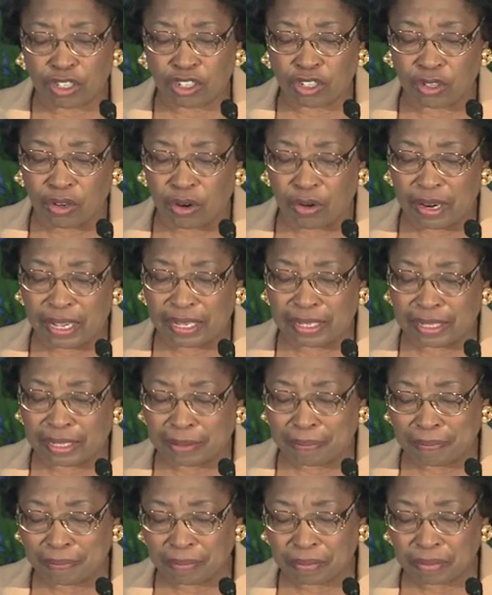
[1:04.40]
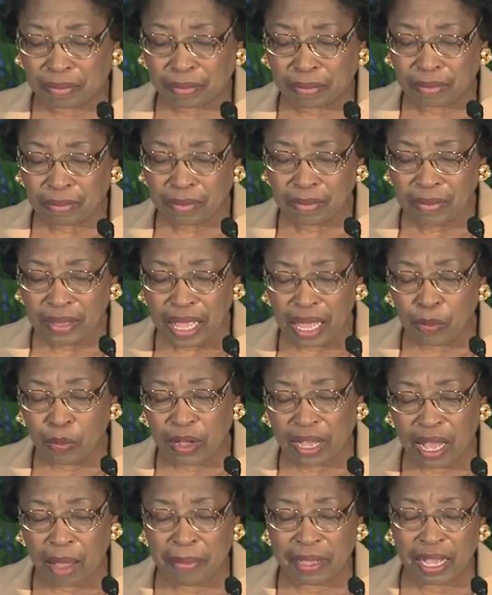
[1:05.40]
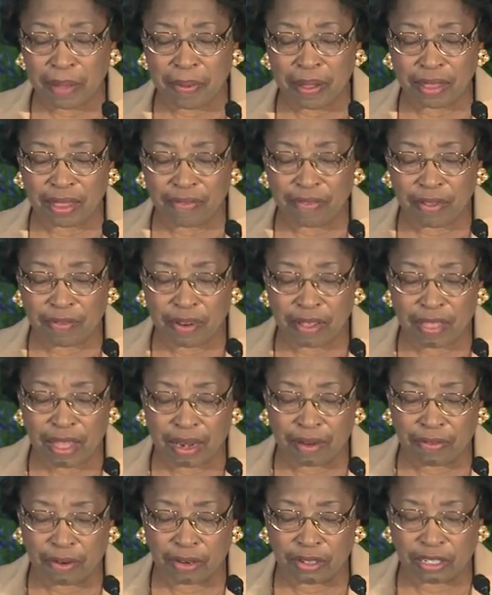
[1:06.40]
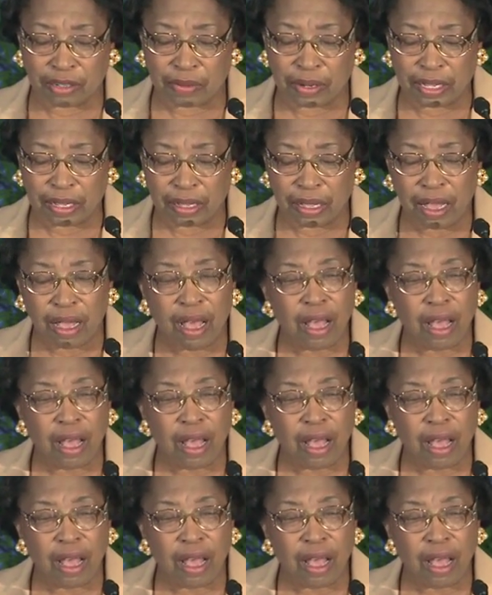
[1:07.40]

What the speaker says: stories, and we're coming up on the 50th anniversary,